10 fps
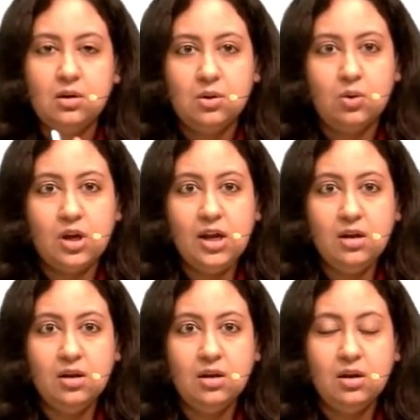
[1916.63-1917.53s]
okay,
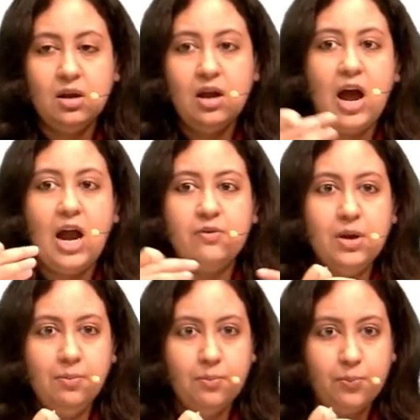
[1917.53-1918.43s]
and we
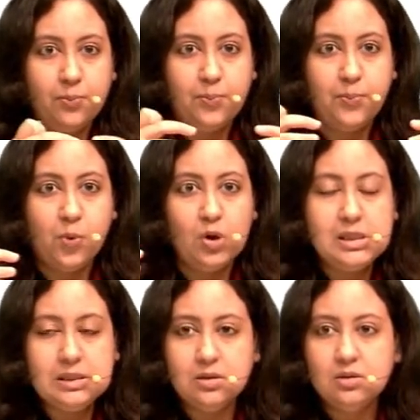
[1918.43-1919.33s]
pull
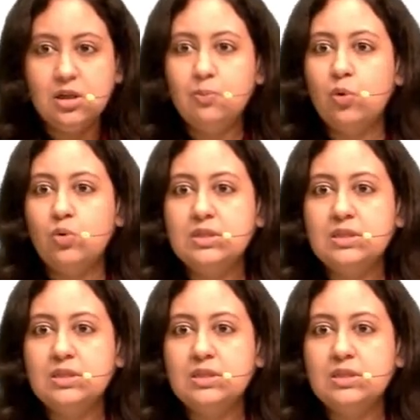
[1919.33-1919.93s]
the bones